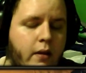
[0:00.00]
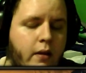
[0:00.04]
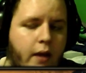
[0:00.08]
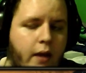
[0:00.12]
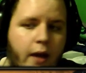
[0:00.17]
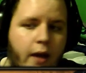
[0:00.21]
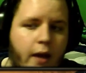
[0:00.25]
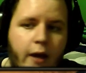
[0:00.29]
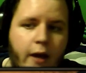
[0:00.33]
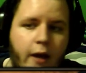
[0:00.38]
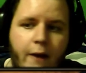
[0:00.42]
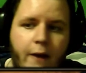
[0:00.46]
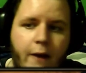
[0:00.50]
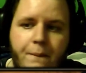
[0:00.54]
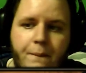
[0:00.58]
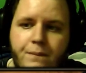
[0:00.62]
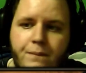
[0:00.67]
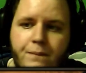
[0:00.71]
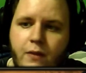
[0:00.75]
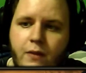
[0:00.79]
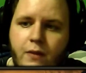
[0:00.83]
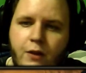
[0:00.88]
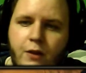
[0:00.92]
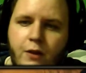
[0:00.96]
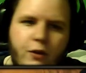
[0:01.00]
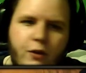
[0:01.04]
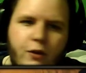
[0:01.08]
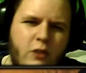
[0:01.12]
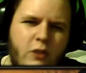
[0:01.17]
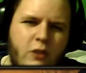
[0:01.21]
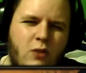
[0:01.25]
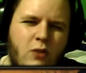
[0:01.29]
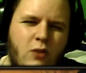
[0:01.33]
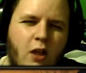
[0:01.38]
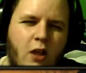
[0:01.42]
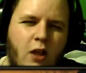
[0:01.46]
And then you can
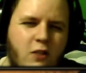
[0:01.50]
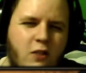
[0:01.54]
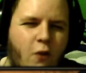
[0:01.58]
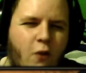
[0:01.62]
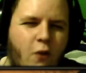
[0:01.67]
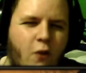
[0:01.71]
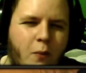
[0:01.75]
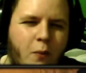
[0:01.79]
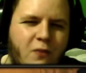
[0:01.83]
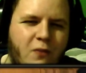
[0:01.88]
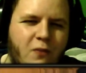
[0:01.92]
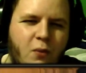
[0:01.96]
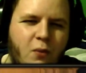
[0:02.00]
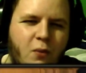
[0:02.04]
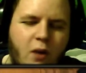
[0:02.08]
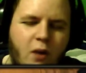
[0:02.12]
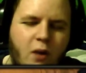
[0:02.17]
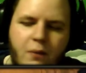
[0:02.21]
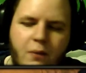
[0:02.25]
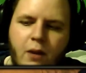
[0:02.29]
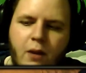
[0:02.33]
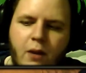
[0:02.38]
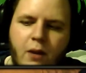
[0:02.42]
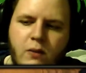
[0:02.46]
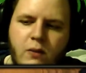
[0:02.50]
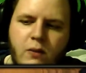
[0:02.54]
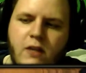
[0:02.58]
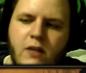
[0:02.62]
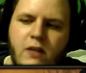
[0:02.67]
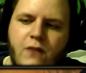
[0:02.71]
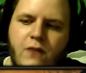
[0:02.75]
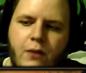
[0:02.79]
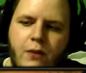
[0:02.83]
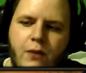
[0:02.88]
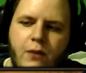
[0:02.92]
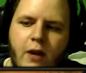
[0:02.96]
use Laws of Hope if you want, but I would
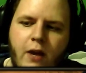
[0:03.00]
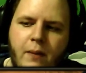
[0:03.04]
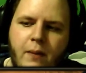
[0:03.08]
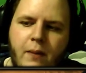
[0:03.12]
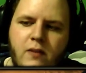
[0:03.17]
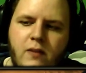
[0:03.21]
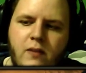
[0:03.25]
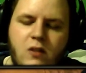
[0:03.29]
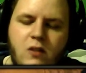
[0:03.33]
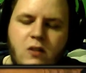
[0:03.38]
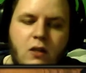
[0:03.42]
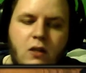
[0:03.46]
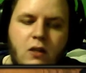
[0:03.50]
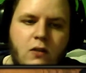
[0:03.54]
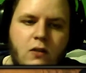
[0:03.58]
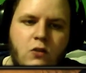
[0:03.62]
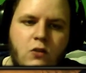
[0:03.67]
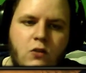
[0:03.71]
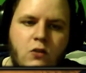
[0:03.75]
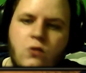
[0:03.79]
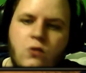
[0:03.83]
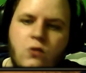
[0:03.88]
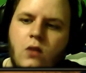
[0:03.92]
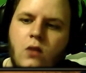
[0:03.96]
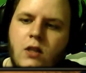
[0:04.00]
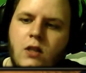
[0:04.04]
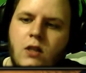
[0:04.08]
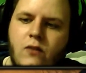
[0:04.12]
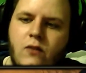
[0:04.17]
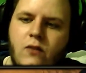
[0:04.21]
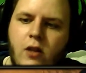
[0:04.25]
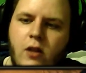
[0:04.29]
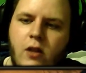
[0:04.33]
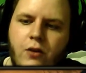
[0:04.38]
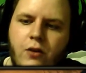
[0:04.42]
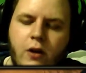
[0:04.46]
definitely recommend sticking to Laws of
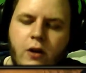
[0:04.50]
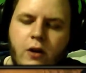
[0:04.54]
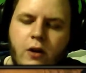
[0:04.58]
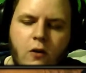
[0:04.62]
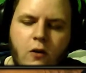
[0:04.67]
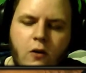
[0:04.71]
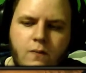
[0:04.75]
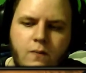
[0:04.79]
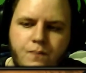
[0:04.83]
Valor Critical.